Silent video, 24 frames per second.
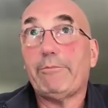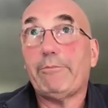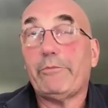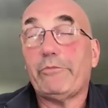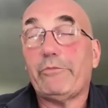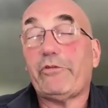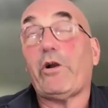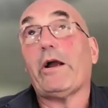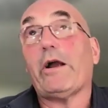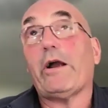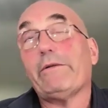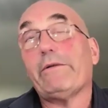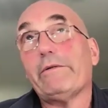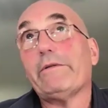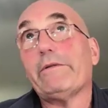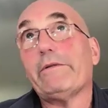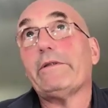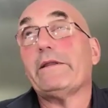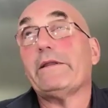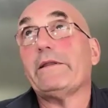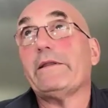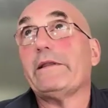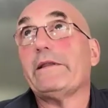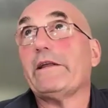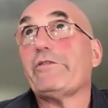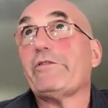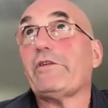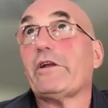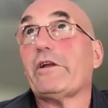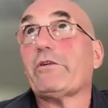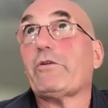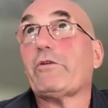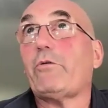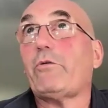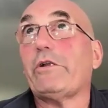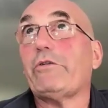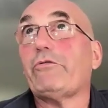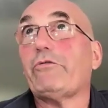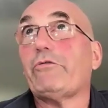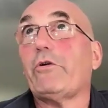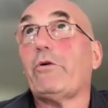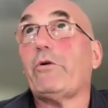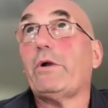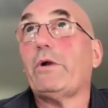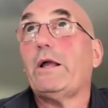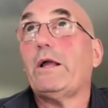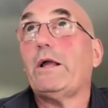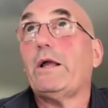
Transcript: Sorry, that's not quite true.